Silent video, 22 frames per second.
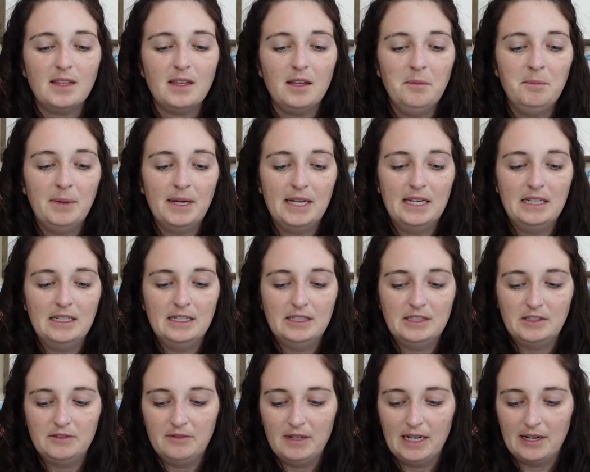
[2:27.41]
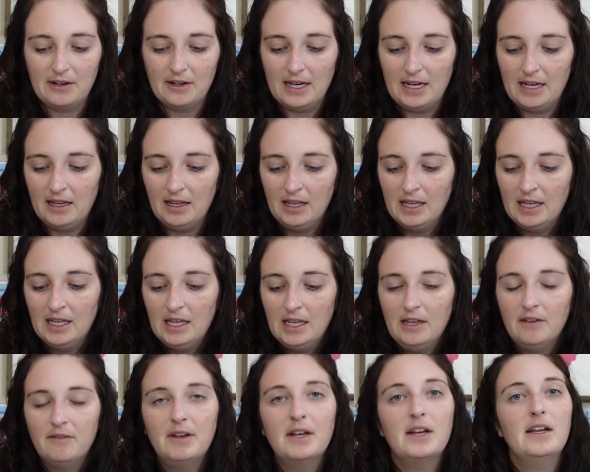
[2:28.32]
but it is very,
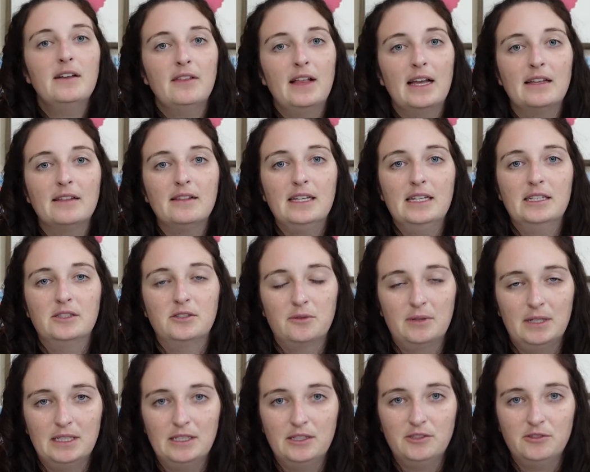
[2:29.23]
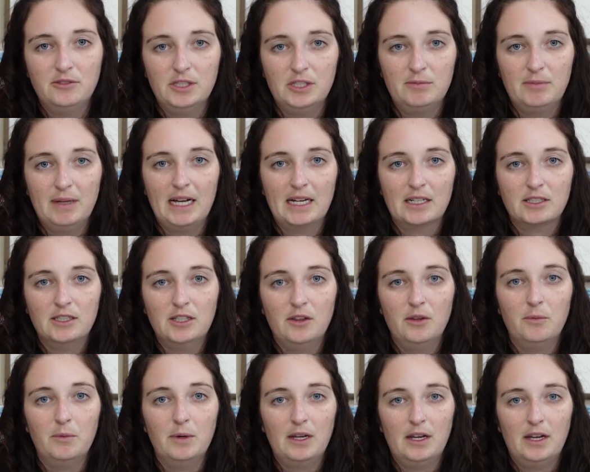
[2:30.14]
very likely it's going to switch back to
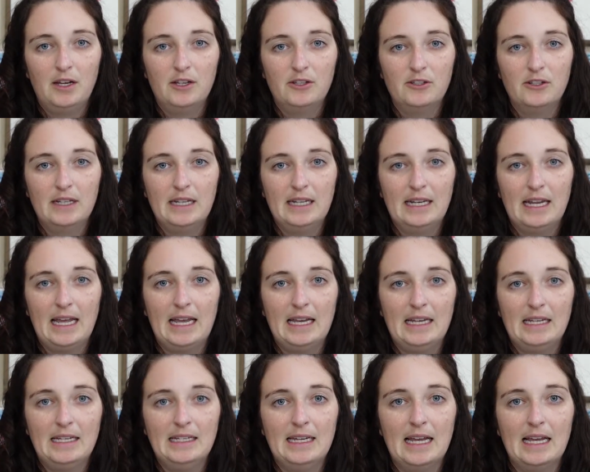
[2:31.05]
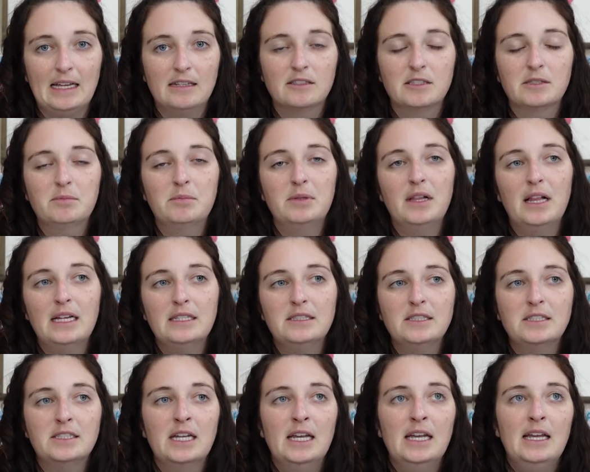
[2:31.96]
the 180 days.
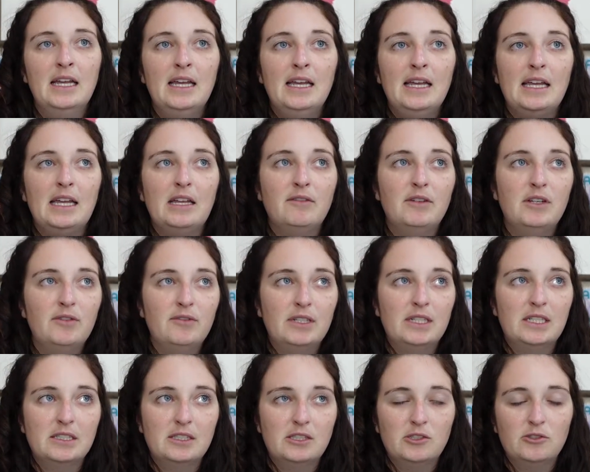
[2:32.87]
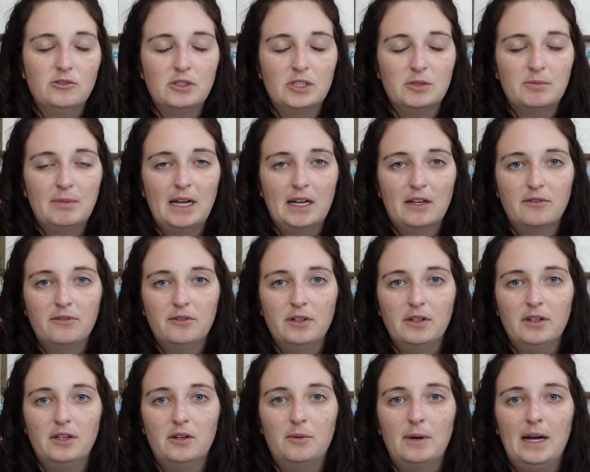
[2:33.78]
Plus, even if it doesn't switch back for
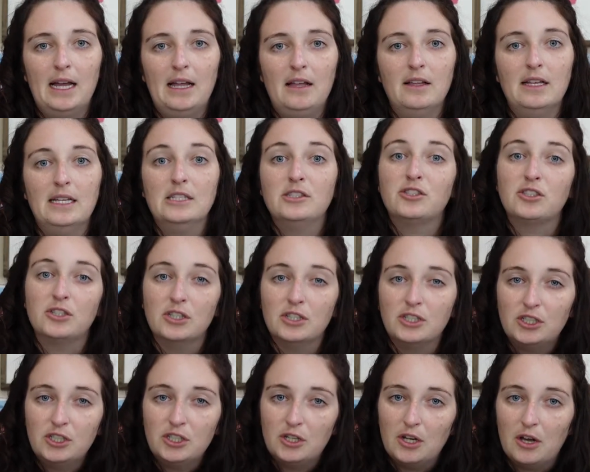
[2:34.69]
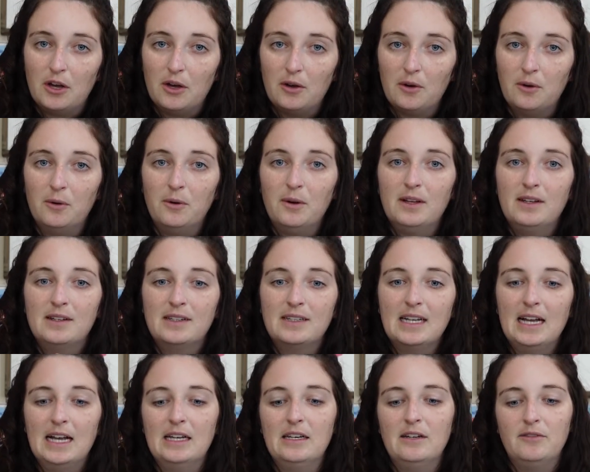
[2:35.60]
a little while, it's good to know
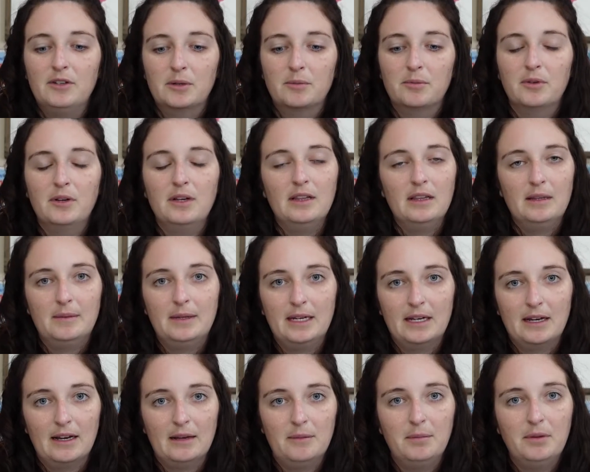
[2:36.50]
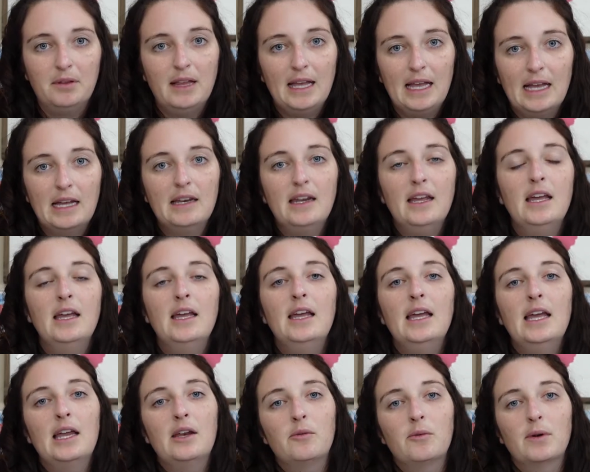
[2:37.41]
kind of your preliminary plan
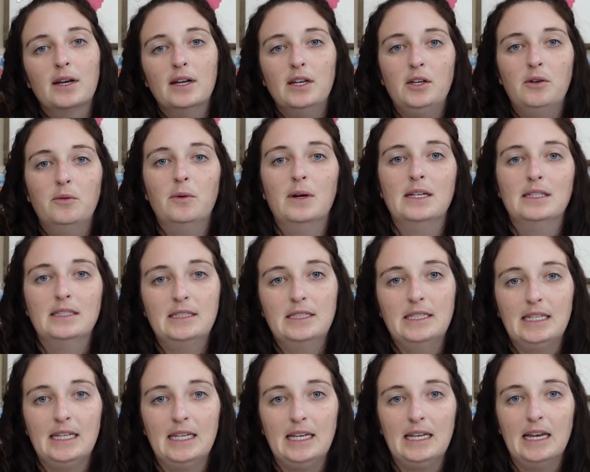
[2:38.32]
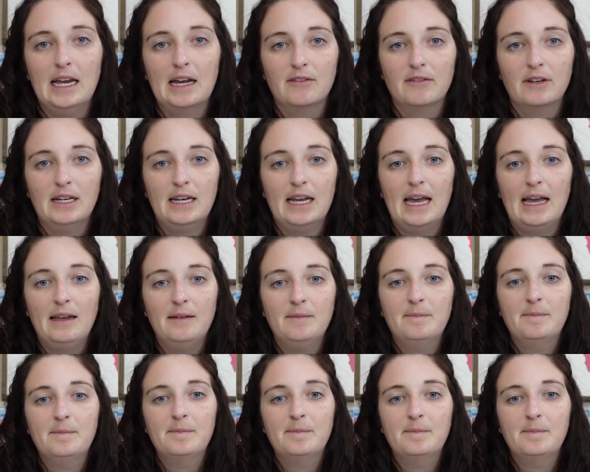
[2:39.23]
and where you want to eat every day.